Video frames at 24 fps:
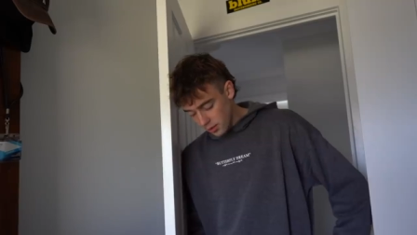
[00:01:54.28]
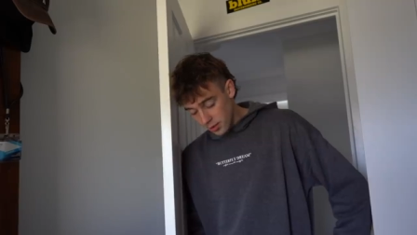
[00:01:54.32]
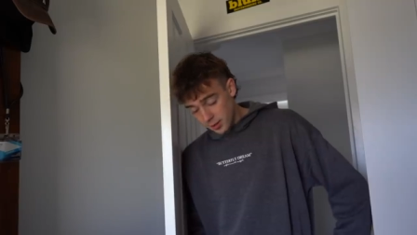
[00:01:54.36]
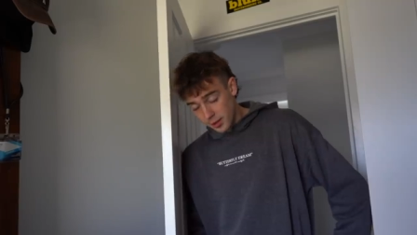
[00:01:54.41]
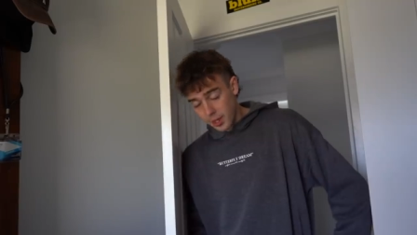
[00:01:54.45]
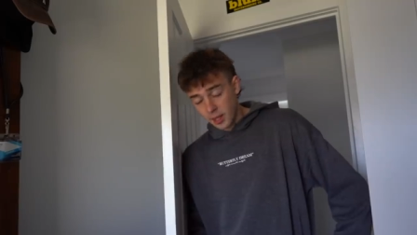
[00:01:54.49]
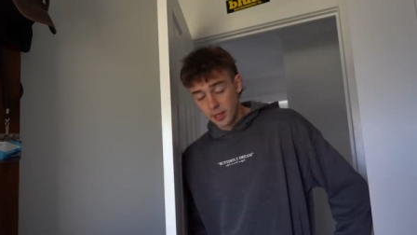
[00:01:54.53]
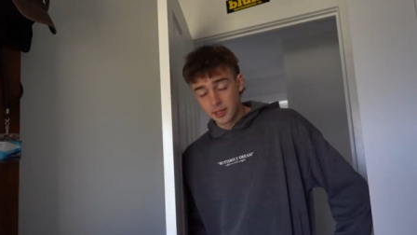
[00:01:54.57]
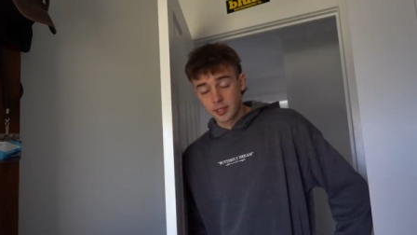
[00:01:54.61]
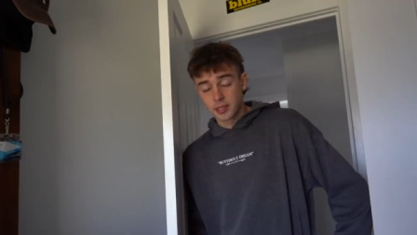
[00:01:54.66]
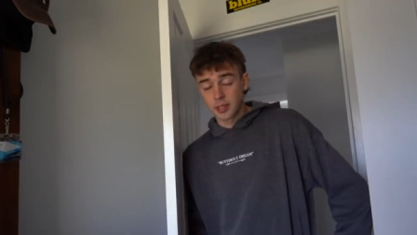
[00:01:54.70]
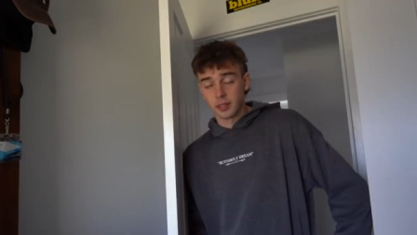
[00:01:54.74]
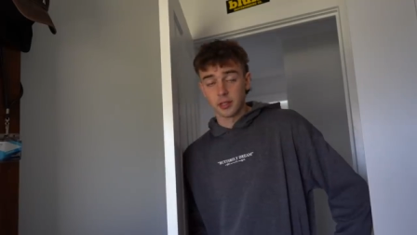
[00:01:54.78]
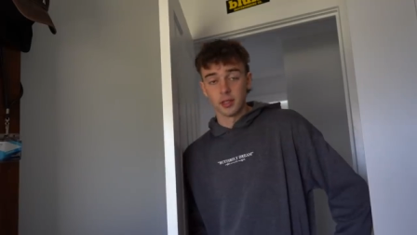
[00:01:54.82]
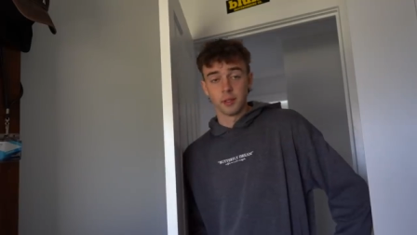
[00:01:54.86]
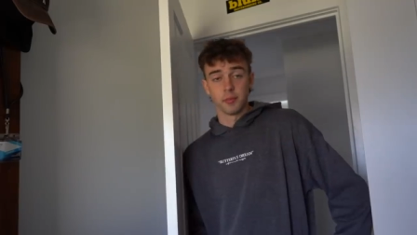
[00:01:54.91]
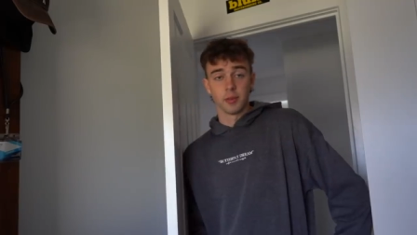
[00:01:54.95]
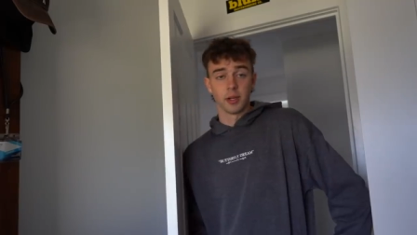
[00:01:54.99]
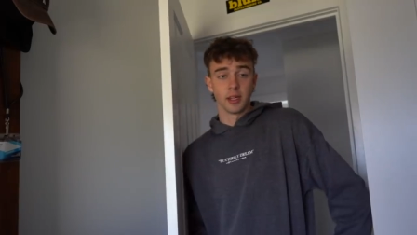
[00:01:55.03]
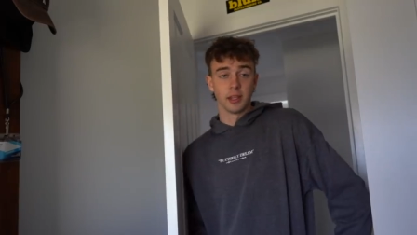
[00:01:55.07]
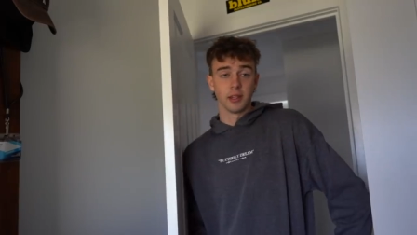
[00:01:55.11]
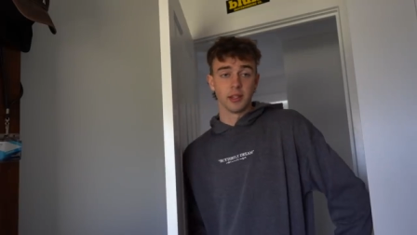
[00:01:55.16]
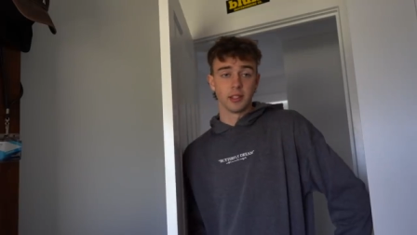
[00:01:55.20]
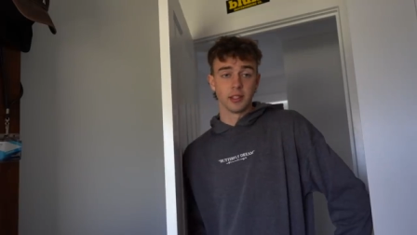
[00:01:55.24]
you can't tell
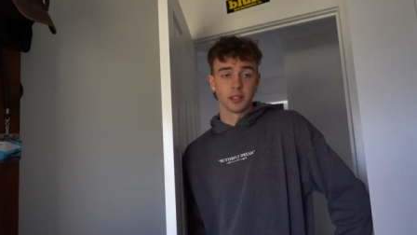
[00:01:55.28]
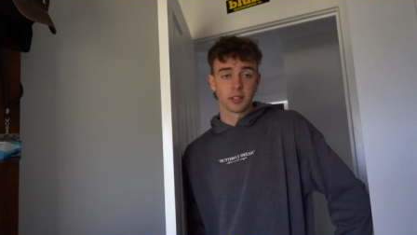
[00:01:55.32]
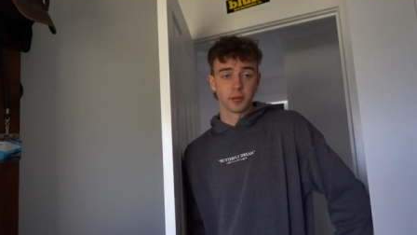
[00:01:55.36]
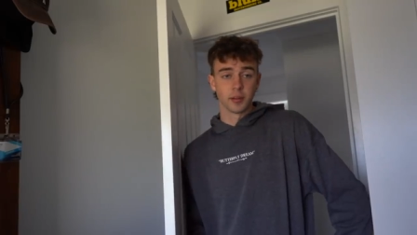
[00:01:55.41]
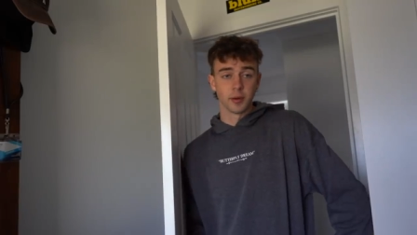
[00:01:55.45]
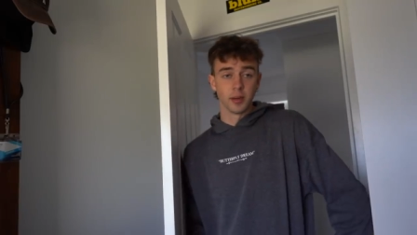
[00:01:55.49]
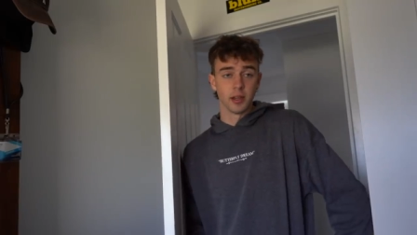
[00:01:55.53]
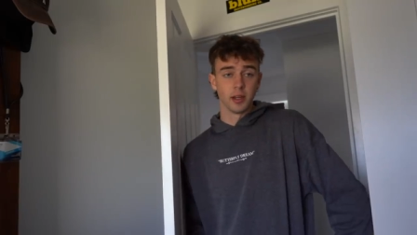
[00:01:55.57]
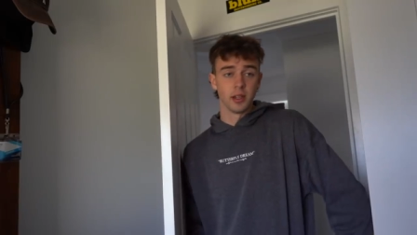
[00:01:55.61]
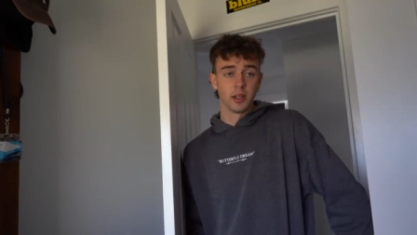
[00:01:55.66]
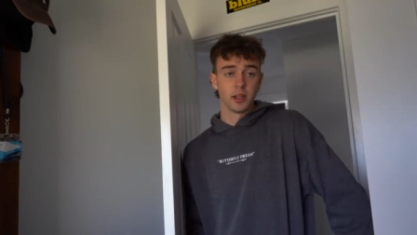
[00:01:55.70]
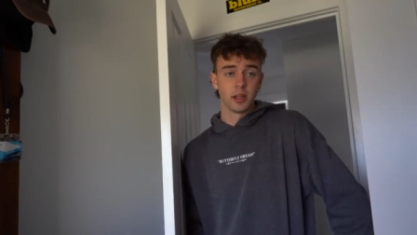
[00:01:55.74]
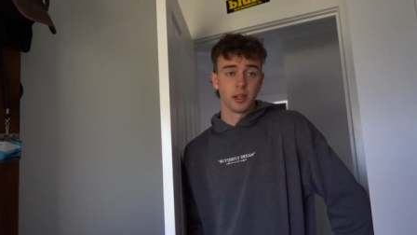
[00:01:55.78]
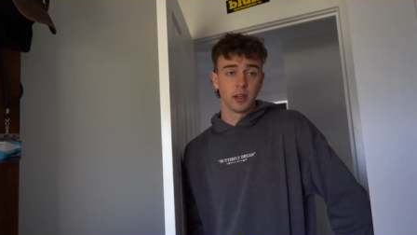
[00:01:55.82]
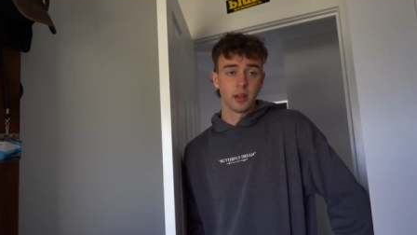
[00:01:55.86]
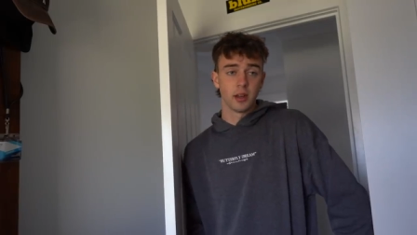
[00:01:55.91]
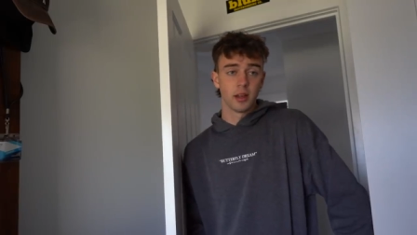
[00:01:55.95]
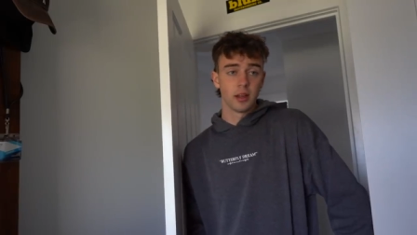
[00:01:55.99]
anybody this, but